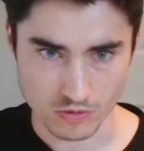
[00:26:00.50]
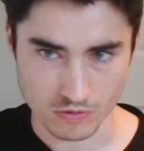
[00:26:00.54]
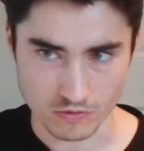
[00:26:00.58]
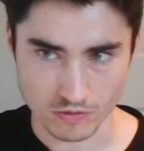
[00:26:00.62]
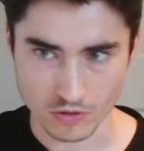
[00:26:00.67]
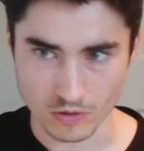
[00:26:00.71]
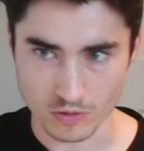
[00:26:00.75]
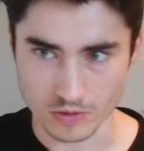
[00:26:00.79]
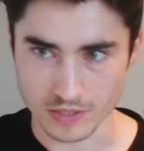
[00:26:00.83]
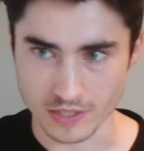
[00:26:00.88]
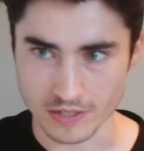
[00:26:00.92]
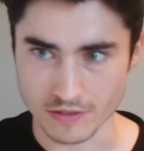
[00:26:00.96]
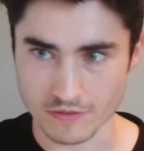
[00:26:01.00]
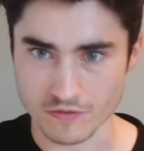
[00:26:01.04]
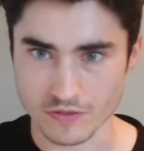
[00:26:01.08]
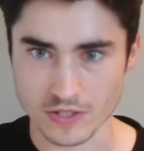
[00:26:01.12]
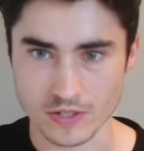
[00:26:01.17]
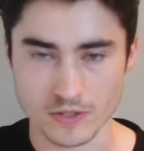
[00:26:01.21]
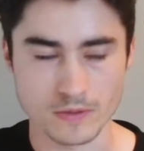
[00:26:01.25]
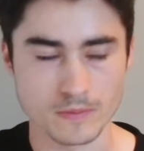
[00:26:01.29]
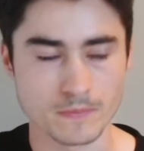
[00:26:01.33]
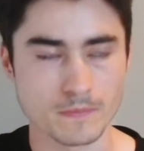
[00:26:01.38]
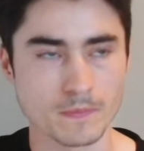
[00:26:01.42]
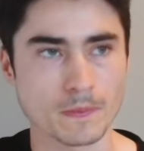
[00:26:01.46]
role in their
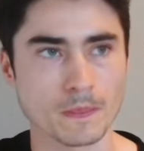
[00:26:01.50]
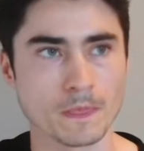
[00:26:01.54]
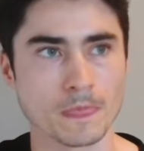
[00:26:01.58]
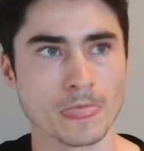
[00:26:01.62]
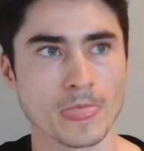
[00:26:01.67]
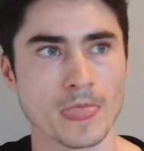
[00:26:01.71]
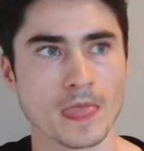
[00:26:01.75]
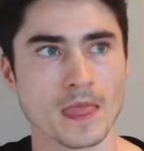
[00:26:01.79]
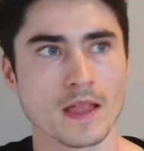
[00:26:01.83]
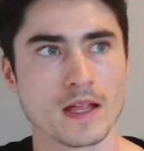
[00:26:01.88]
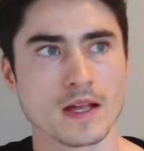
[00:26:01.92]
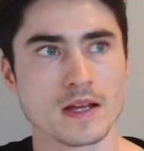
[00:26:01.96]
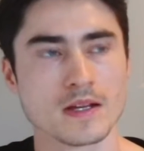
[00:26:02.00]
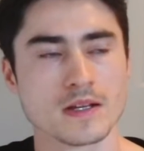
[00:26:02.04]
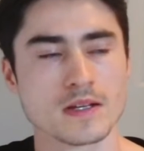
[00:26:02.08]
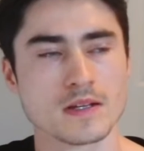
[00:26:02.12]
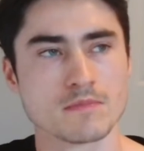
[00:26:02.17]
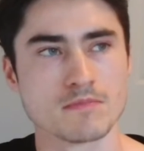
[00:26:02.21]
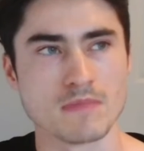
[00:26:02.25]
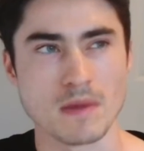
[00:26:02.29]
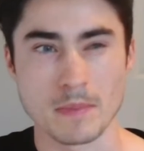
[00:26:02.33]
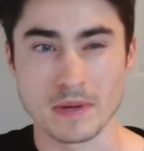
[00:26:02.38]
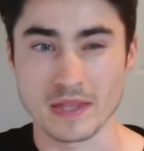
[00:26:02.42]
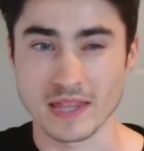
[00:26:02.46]
field.
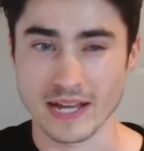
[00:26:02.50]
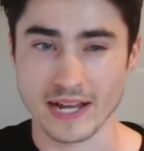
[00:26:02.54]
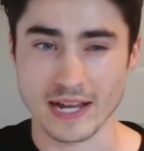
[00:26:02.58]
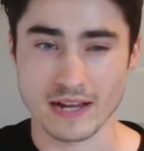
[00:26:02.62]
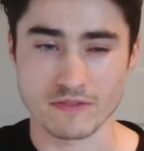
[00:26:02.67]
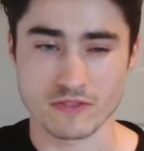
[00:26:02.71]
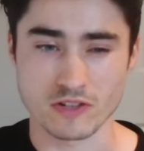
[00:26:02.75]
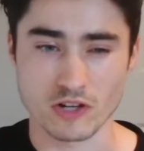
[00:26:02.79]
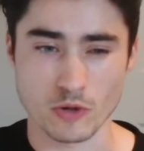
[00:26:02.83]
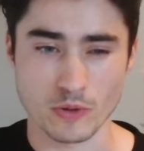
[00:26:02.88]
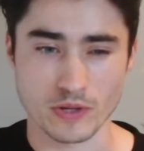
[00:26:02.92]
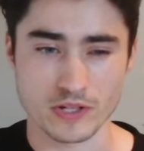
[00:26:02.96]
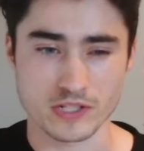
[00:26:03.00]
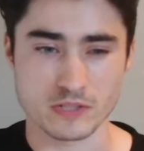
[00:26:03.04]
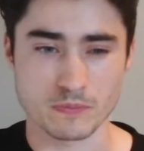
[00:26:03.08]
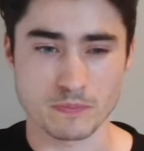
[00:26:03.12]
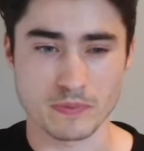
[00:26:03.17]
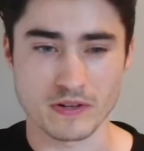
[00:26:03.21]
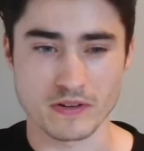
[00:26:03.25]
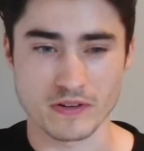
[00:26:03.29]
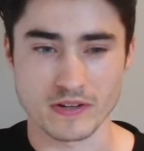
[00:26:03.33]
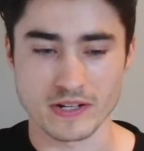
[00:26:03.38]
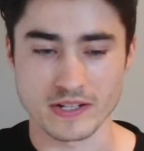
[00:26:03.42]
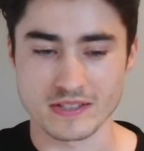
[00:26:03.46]
Maybe they have no
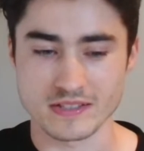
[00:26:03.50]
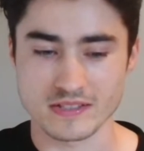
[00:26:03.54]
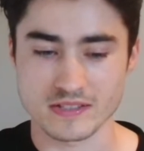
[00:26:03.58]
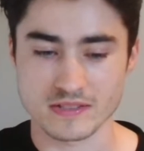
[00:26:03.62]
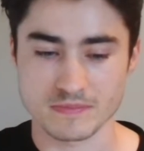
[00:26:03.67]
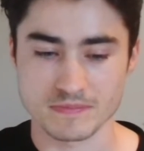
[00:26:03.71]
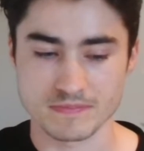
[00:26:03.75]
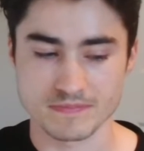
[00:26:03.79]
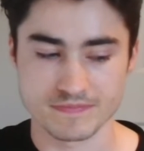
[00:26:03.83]
experience.